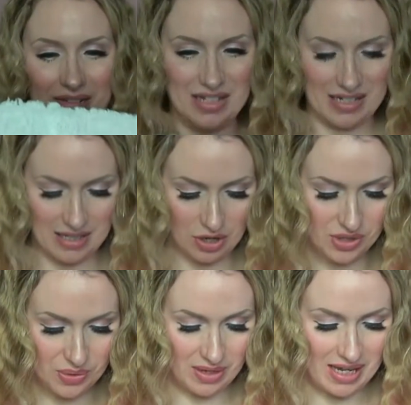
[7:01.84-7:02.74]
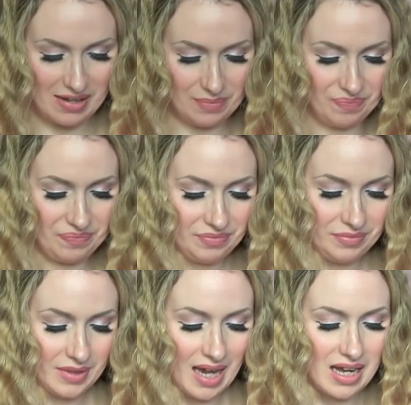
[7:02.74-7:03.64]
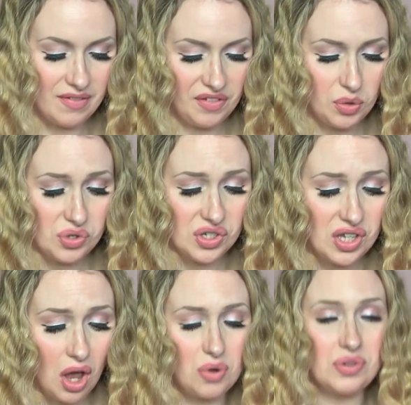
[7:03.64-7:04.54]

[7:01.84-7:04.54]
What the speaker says: which is so sweet, and it feels so,